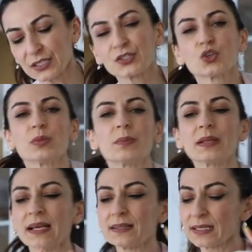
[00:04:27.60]
needs to be
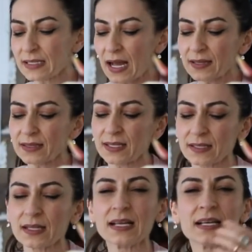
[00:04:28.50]
blended
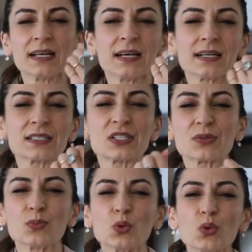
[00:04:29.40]
until a
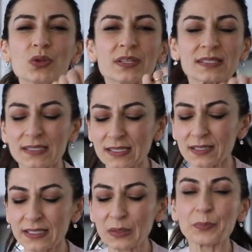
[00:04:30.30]
smooth,
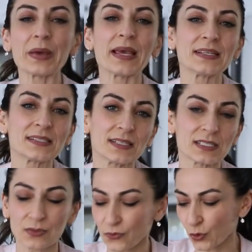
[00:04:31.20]
silky paste
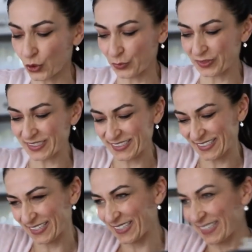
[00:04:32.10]
is formed.
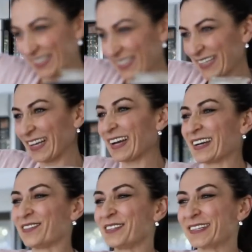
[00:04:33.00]

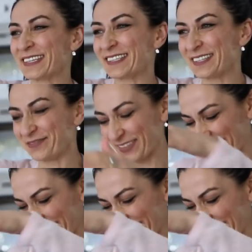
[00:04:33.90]
Look at it.